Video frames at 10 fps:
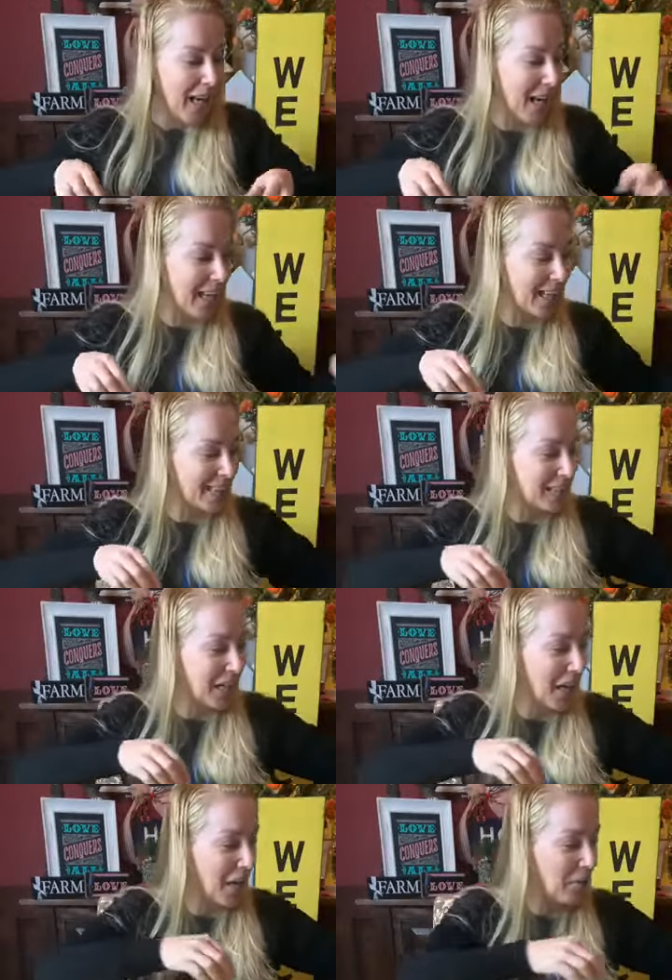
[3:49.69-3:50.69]
And
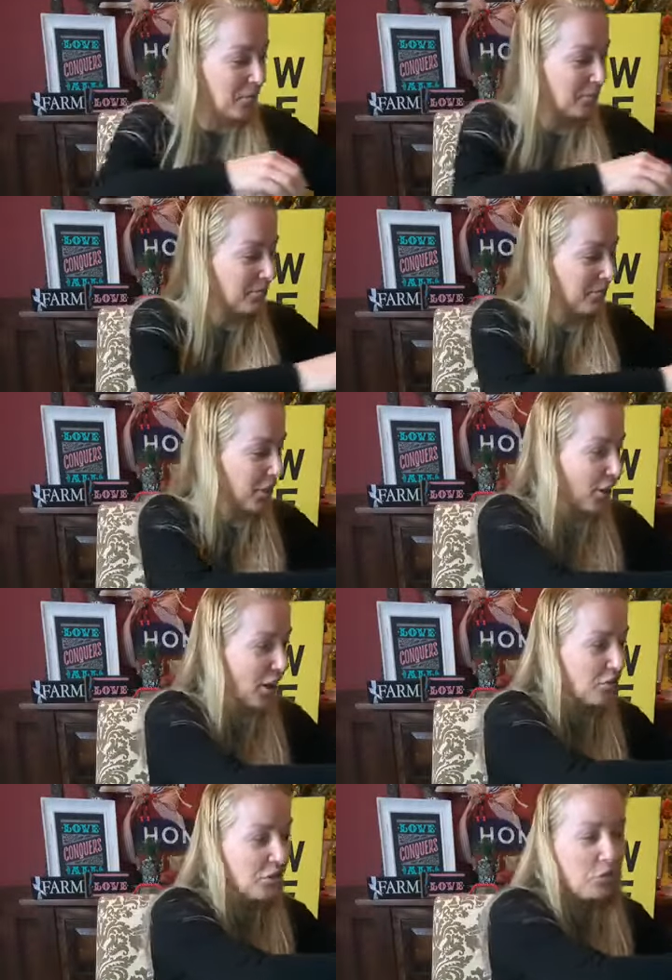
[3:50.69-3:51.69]
they're
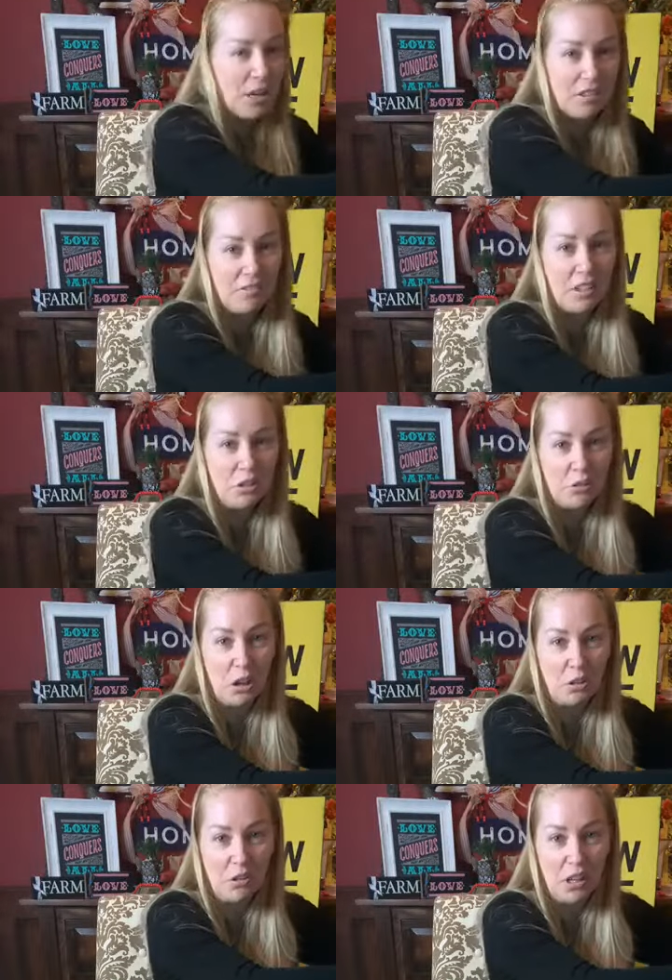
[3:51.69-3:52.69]
actually quite fun to
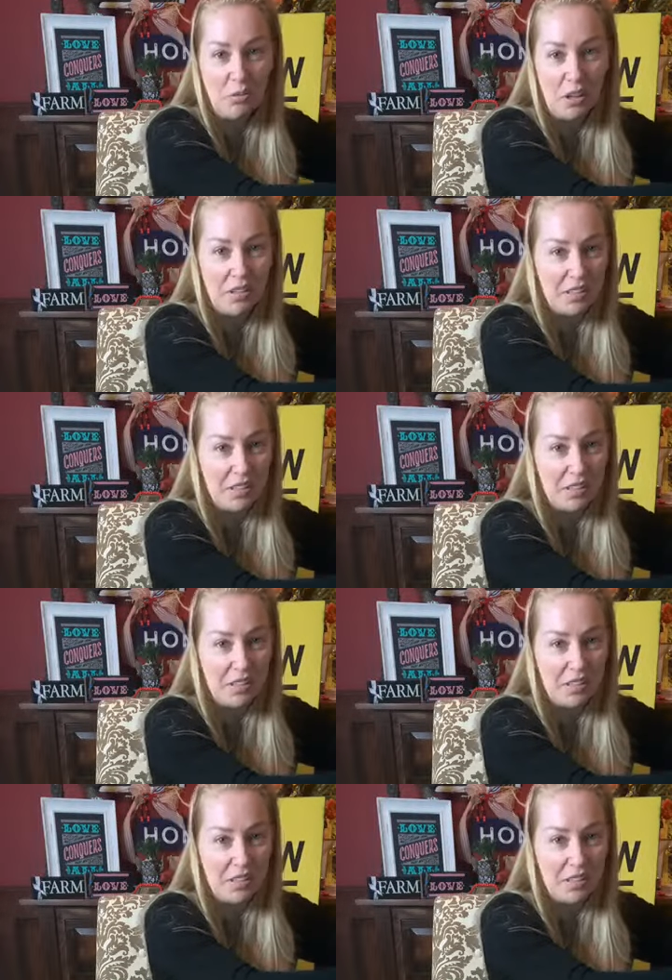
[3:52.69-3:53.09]
decorate with